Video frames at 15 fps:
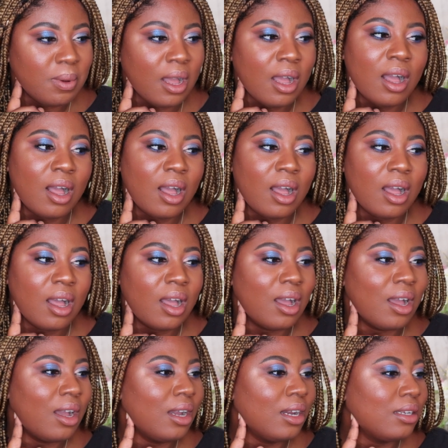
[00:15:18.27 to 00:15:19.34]

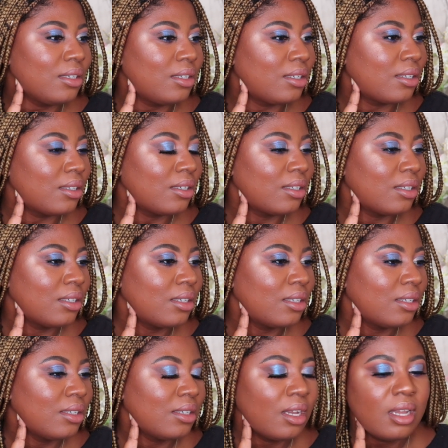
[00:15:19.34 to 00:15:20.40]
but
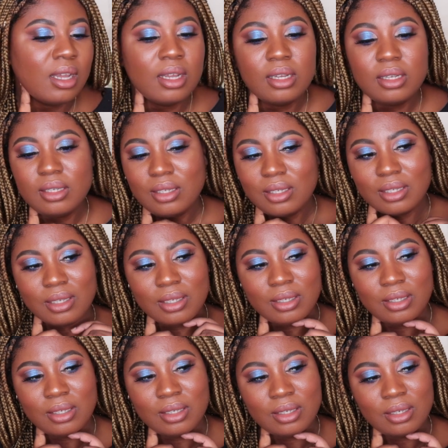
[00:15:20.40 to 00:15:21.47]

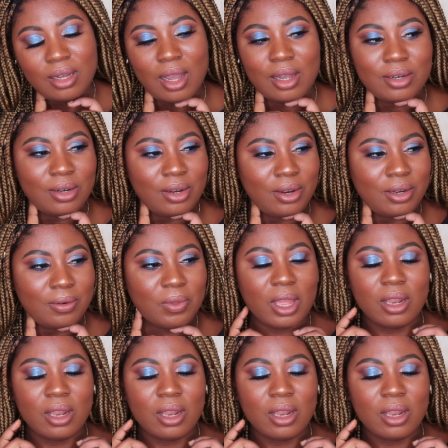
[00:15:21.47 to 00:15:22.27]
yeah, I don't know.